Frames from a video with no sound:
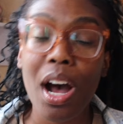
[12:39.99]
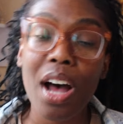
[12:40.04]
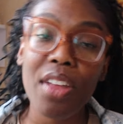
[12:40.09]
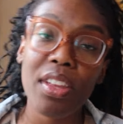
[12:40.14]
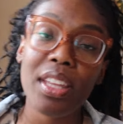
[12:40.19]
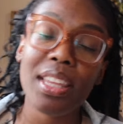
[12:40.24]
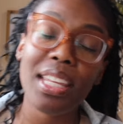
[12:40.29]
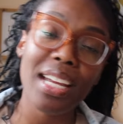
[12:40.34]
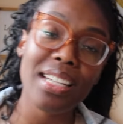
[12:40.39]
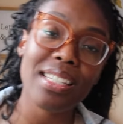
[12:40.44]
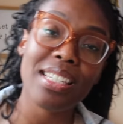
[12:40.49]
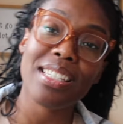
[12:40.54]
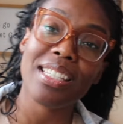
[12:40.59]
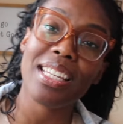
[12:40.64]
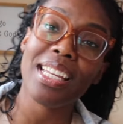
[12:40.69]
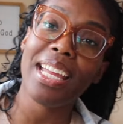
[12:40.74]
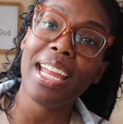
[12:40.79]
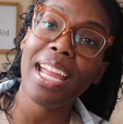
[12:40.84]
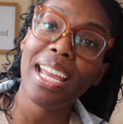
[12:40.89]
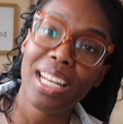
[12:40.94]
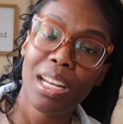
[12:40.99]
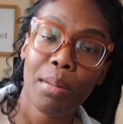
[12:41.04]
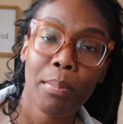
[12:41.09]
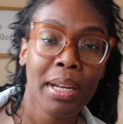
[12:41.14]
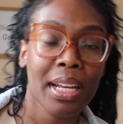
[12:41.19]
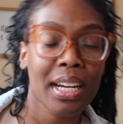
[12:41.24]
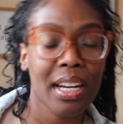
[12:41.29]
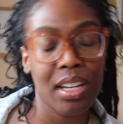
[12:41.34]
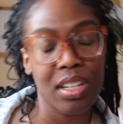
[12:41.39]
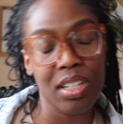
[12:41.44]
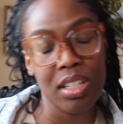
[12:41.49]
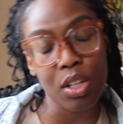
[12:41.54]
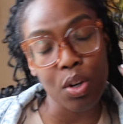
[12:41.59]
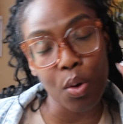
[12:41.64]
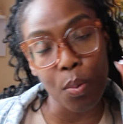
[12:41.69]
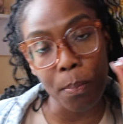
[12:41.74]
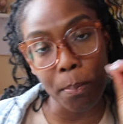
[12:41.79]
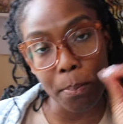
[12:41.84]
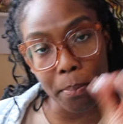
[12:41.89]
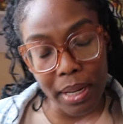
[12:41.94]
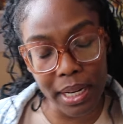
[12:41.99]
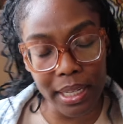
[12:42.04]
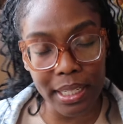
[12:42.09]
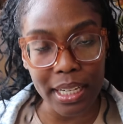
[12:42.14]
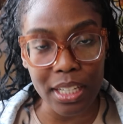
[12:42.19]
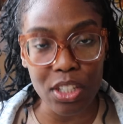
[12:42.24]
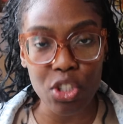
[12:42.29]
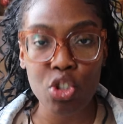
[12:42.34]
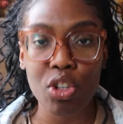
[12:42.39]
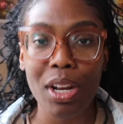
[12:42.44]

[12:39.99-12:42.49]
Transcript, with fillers: other things is the enemy and his little minions